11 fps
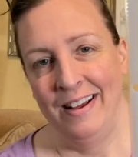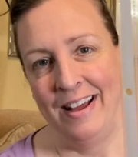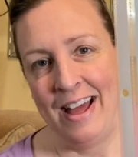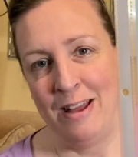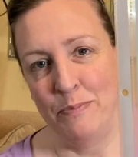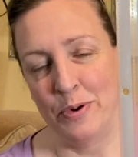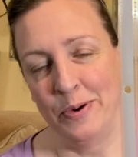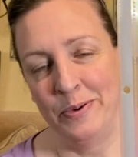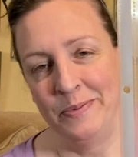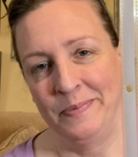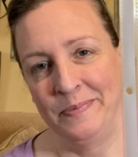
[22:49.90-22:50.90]
April
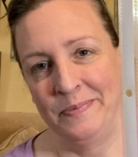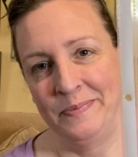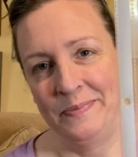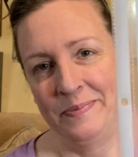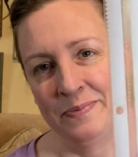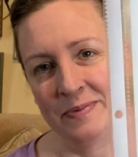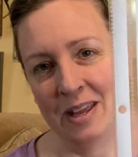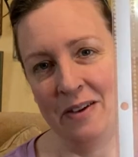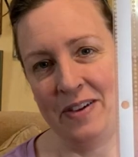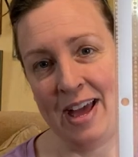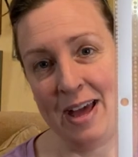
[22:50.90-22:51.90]

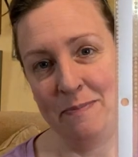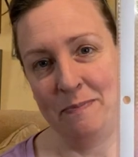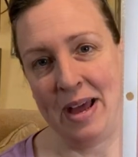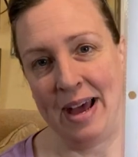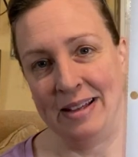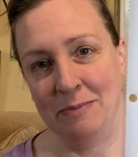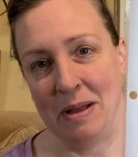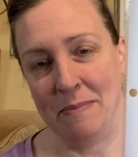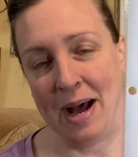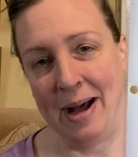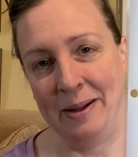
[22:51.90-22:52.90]
if it hadn't passed me
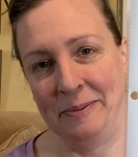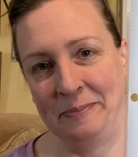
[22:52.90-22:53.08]
by